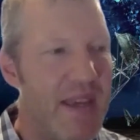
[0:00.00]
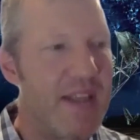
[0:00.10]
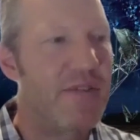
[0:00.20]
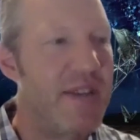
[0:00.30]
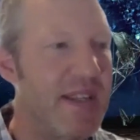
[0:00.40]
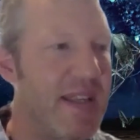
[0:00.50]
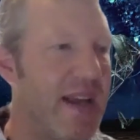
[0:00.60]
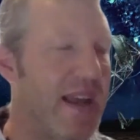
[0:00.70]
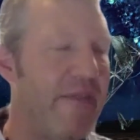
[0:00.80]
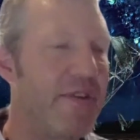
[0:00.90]
increasing
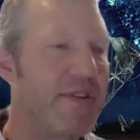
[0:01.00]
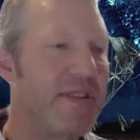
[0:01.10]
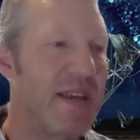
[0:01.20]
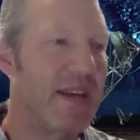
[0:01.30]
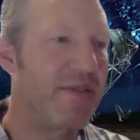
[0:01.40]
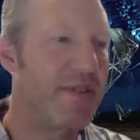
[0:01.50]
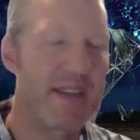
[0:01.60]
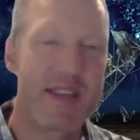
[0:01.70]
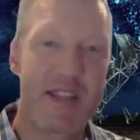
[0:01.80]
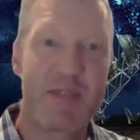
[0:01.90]
that diversity,
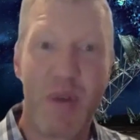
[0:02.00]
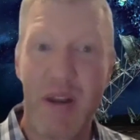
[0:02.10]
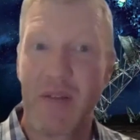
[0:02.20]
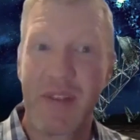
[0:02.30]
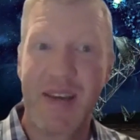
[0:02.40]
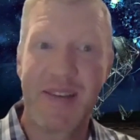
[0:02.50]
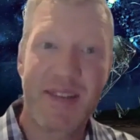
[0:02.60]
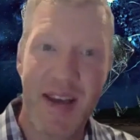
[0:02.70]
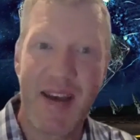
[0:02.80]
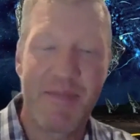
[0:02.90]
increasing the spread of the
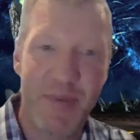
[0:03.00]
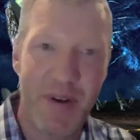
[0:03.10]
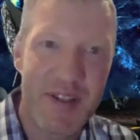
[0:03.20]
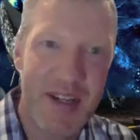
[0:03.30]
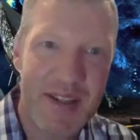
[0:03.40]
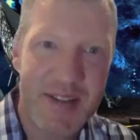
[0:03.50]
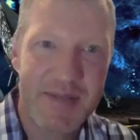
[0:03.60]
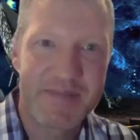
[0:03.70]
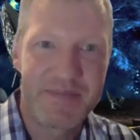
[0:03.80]
SKA project.